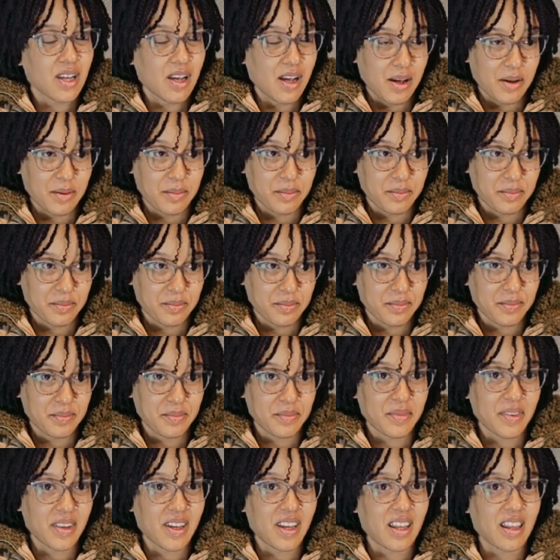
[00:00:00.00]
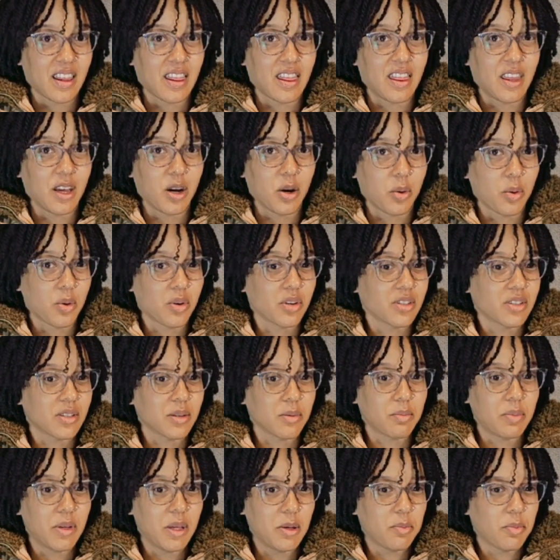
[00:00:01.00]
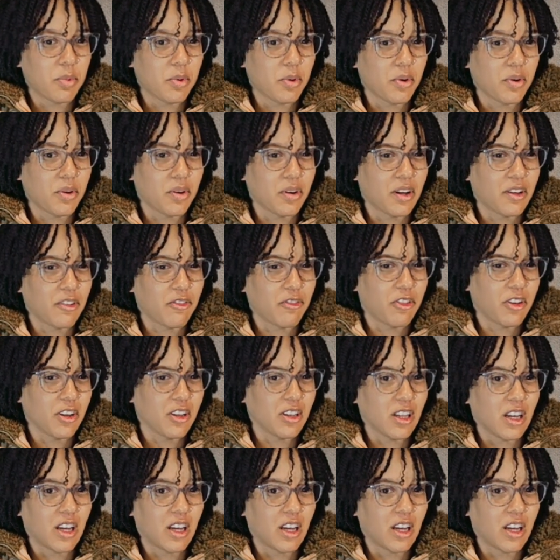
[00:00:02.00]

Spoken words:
Some. There were some people, I feel